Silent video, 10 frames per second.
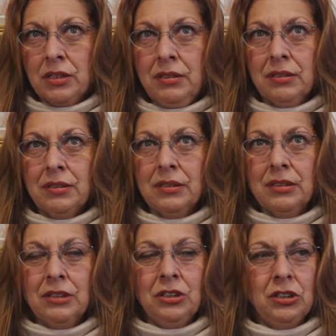
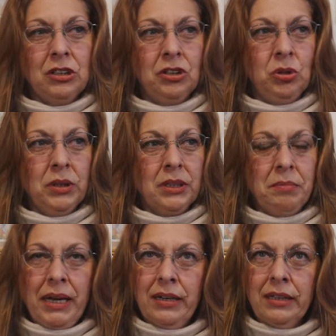you're doing a
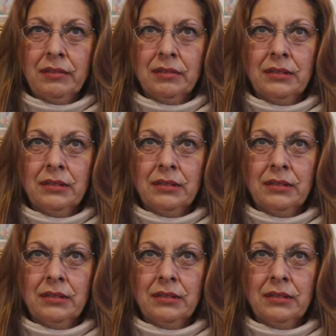painting.